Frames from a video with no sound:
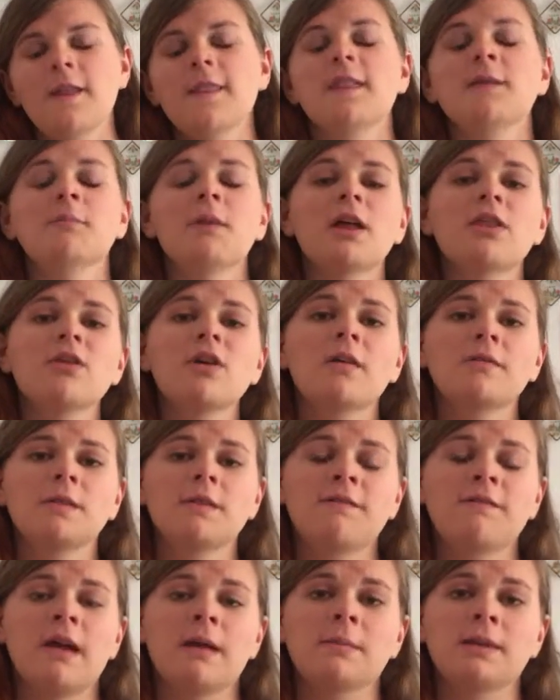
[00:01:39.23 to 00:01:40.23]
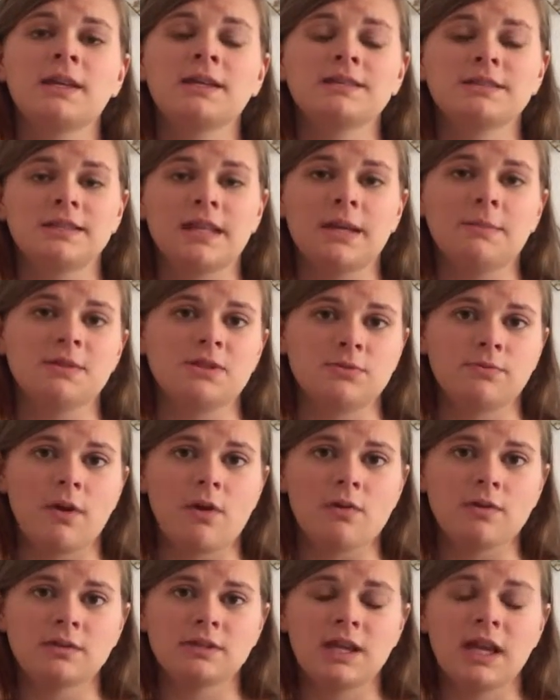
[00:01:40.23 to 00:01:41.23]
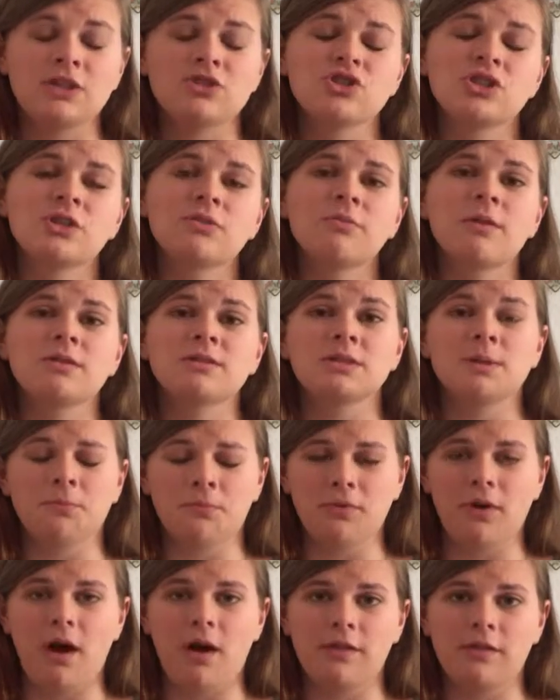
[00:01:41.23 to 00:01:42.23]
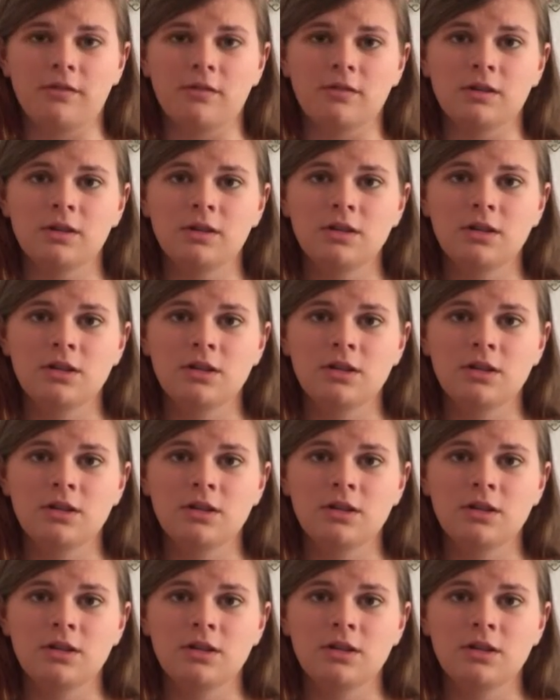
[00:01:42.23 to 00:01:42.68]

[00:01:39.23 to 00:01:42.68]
The mother of the family's name is Rose, and she runs a brothel.